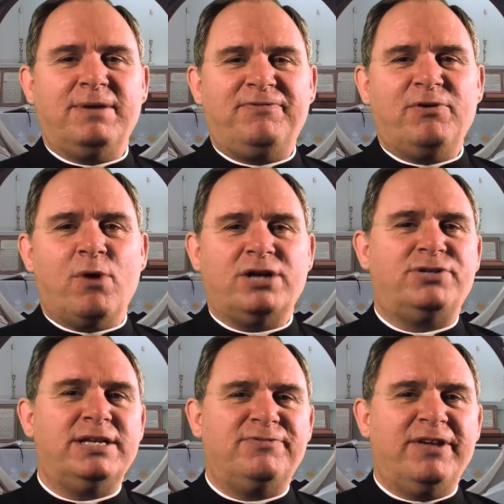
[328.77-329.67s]
if you
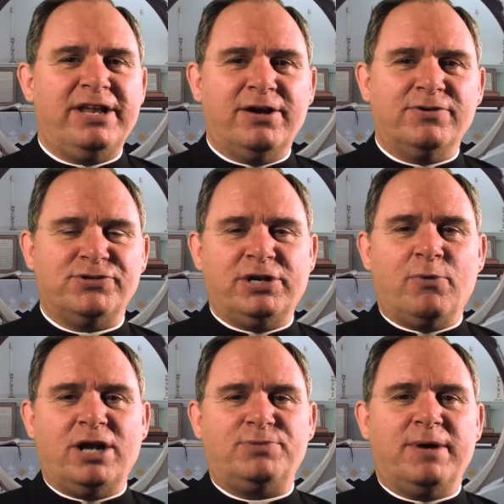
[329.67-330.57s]
watch these videos or you
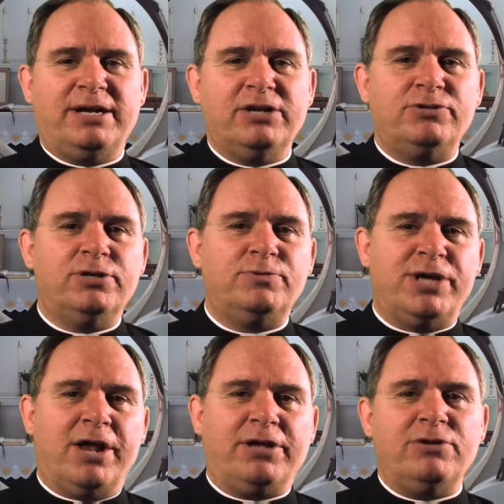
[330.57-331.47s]
watch my YouTube channel,